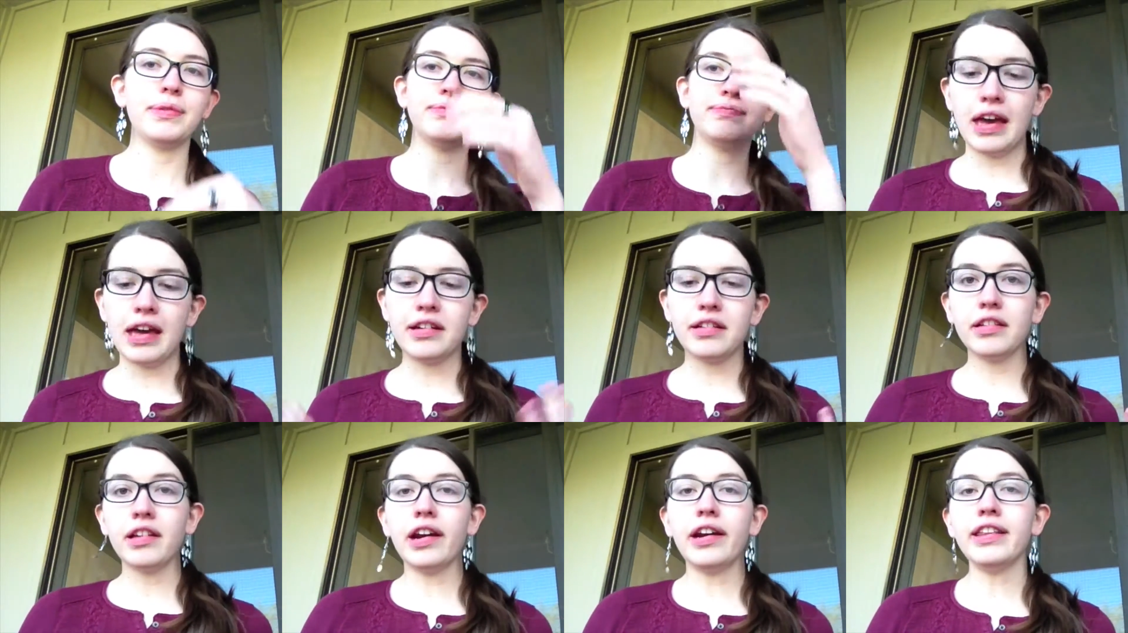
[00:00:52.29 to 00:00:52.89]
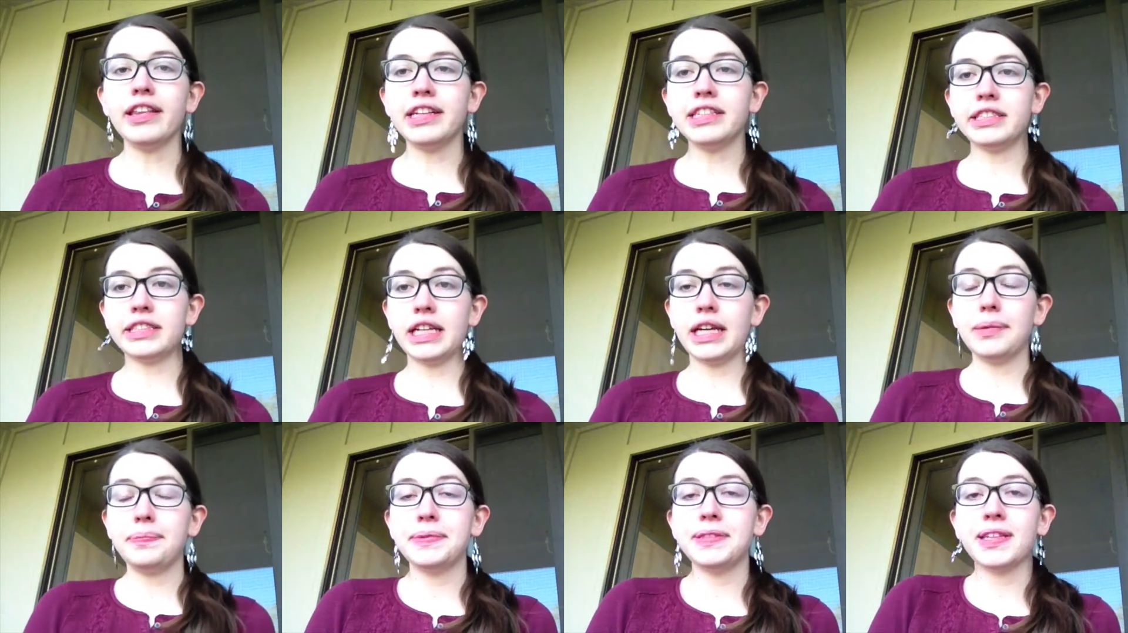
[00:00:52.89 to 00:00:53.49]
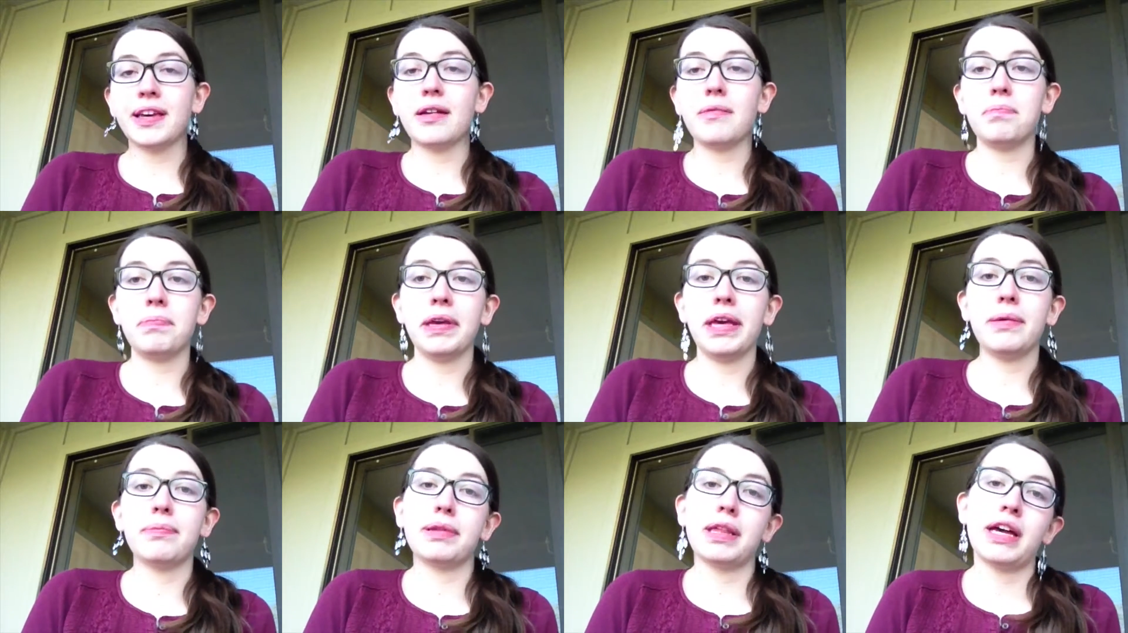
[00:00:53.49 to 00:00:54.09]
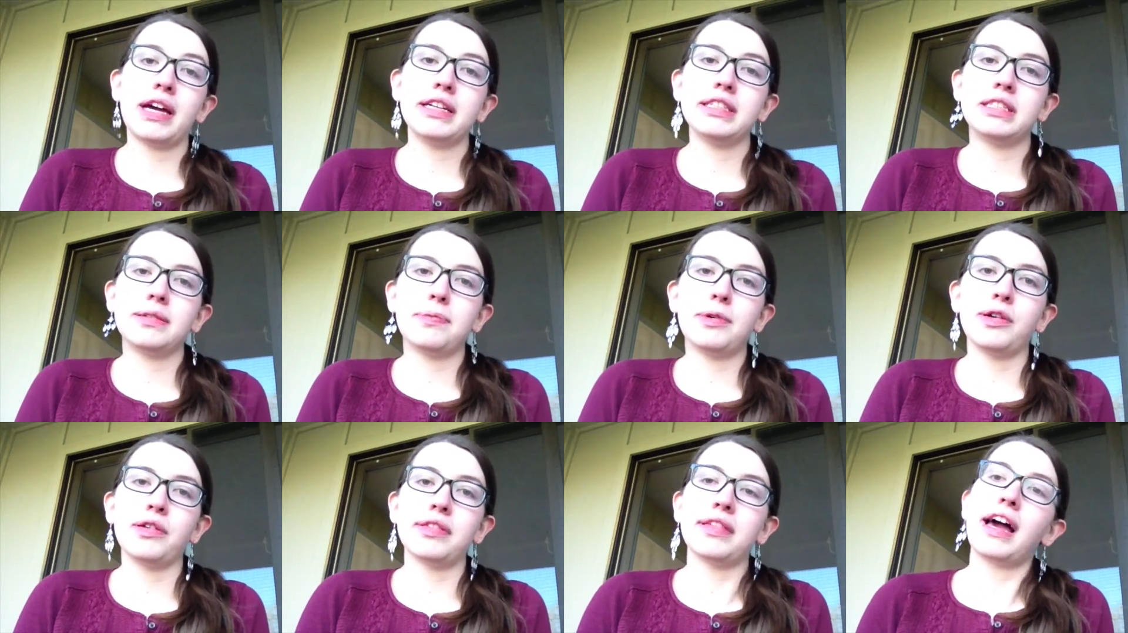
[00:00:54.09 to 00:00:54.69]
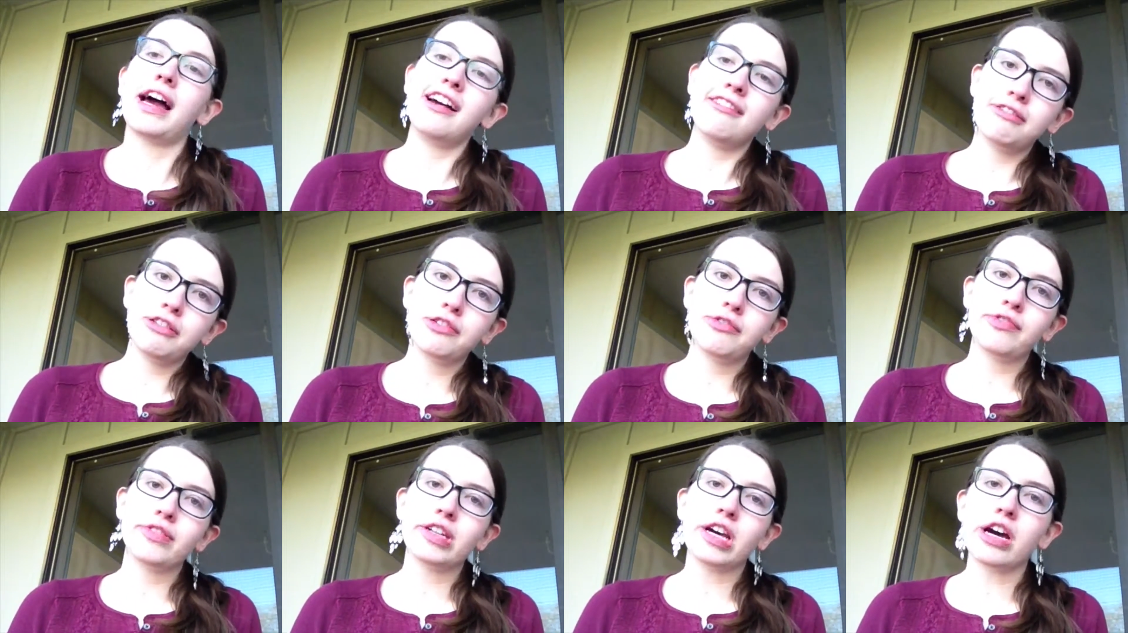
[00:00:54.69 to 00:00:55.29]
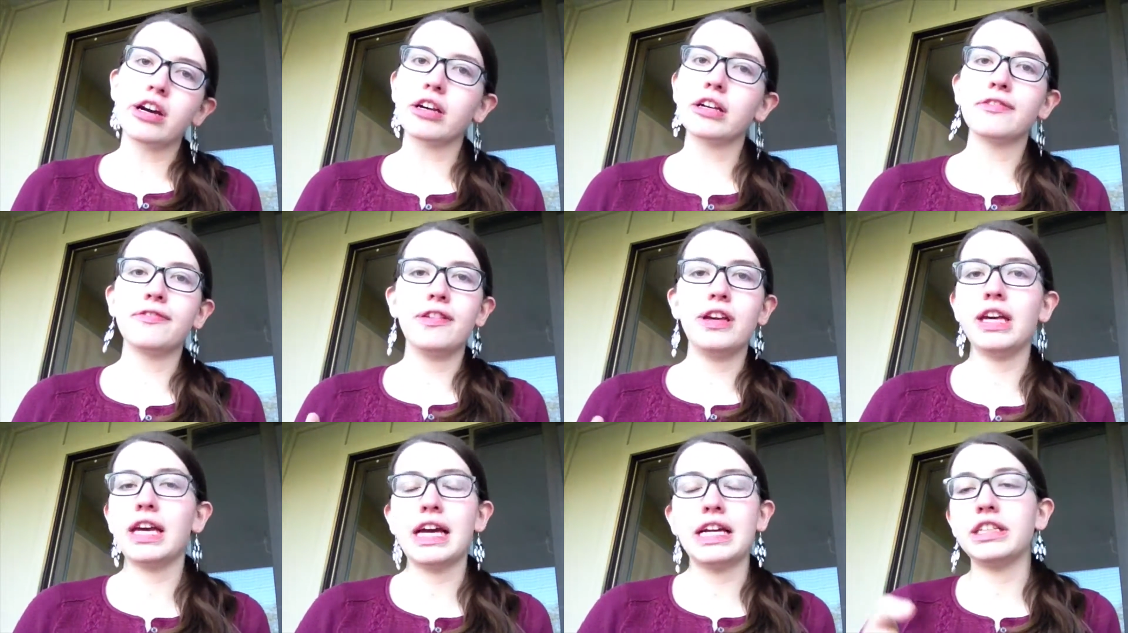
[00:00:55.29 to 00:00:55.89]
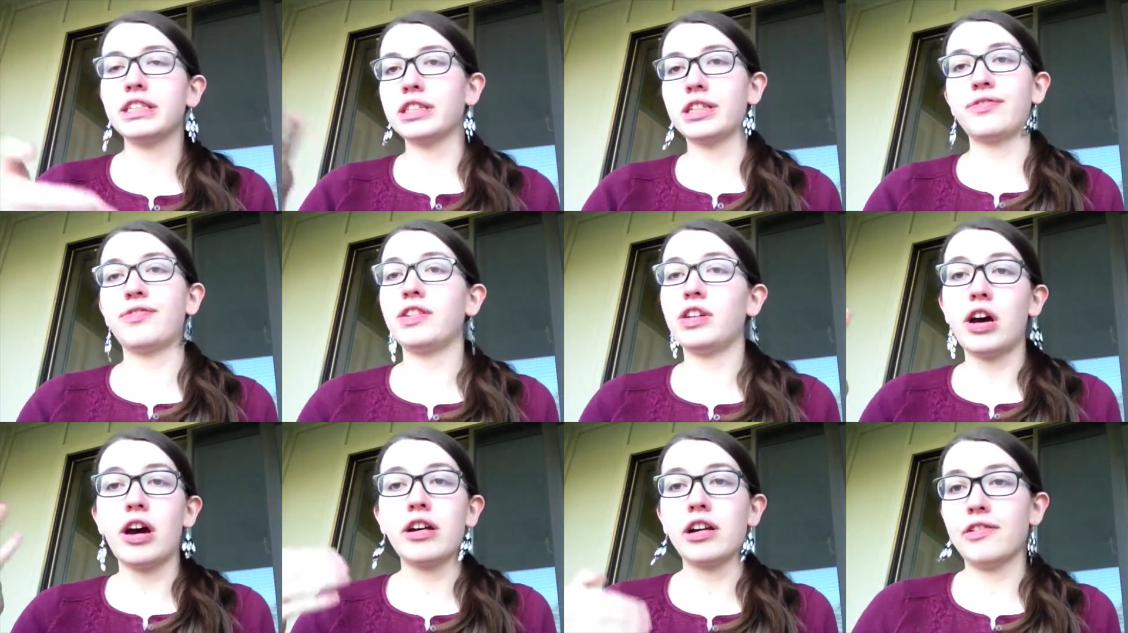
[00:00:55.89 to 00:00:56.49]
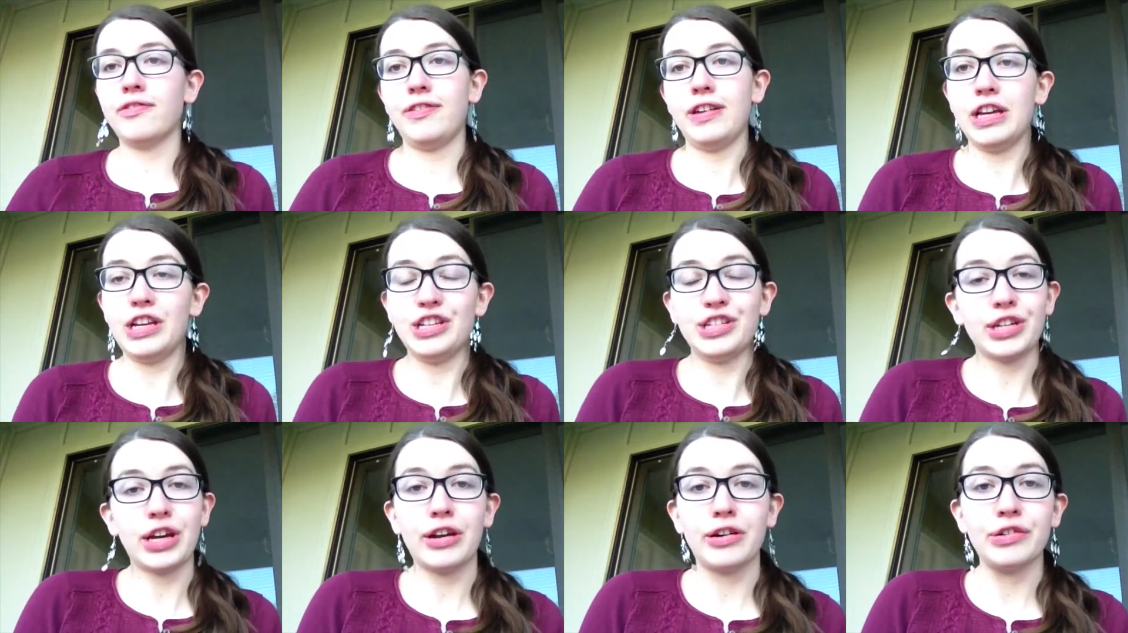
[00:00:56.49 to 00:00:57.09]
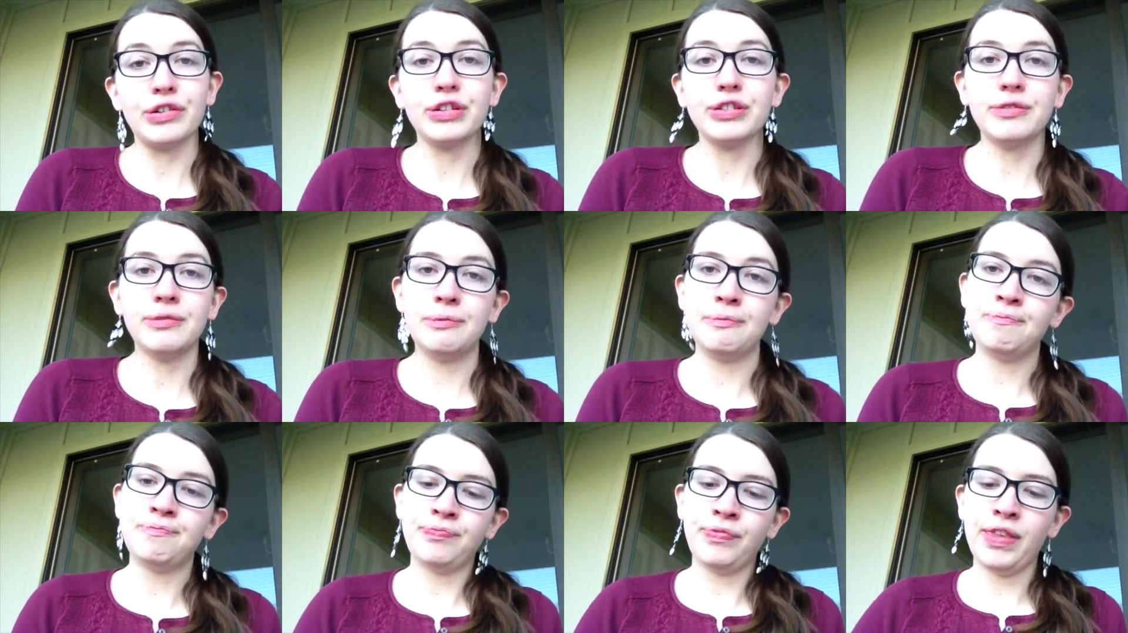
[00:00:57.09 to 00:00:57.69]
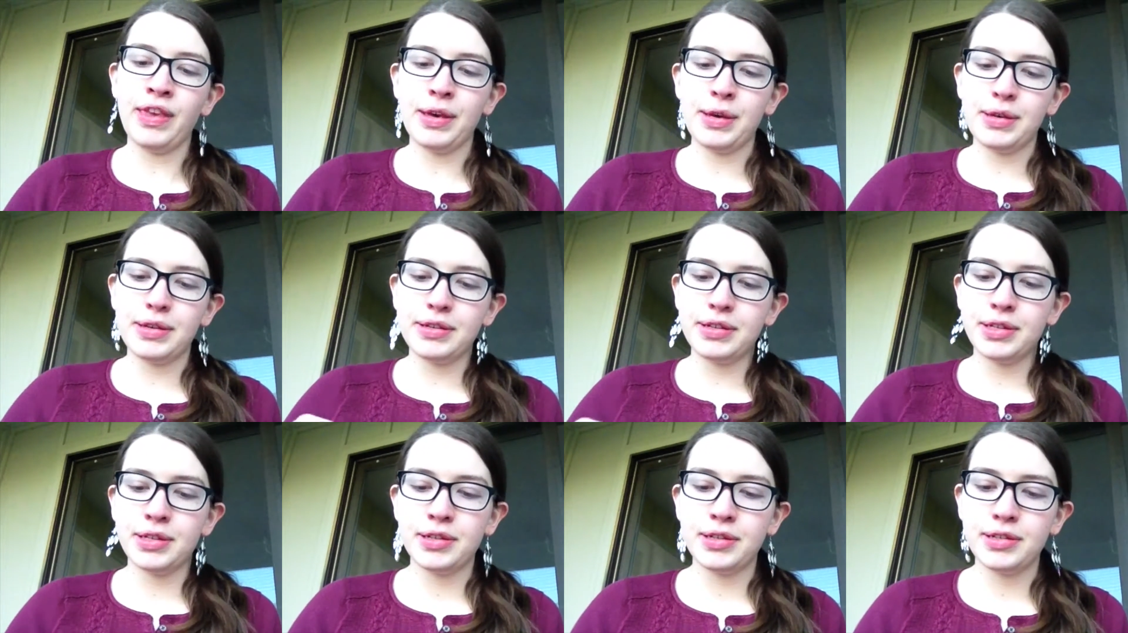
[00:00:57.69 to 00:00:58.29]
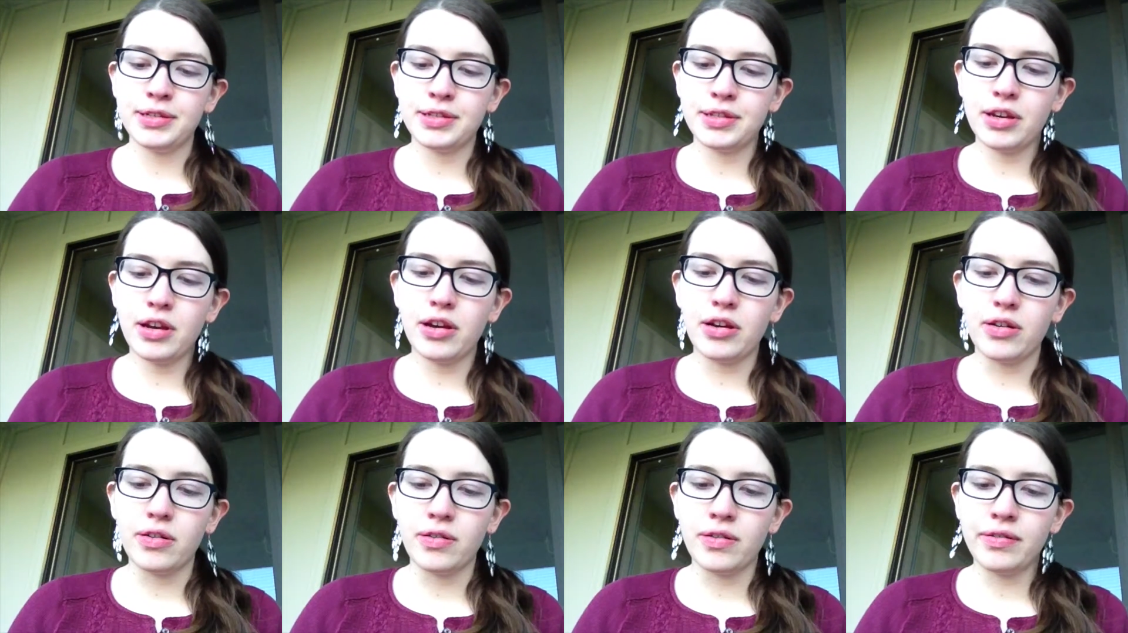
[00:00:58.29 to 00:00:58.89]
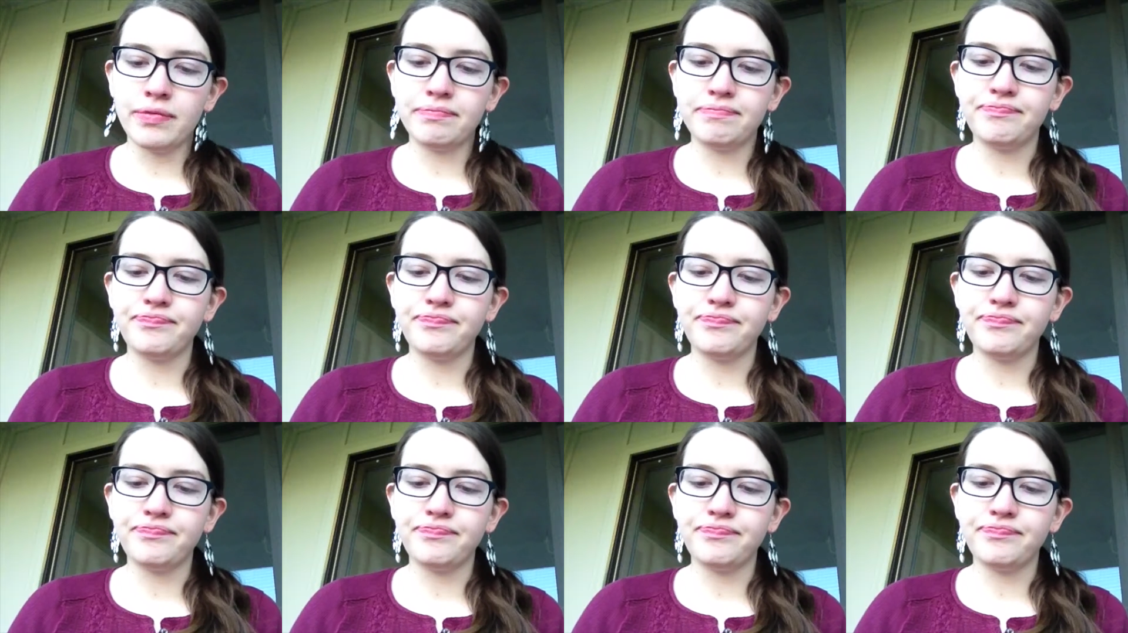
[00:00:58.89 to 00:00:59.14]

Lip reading: And a lot of these tips can be applied to both iPhone photography and just photography in general. So,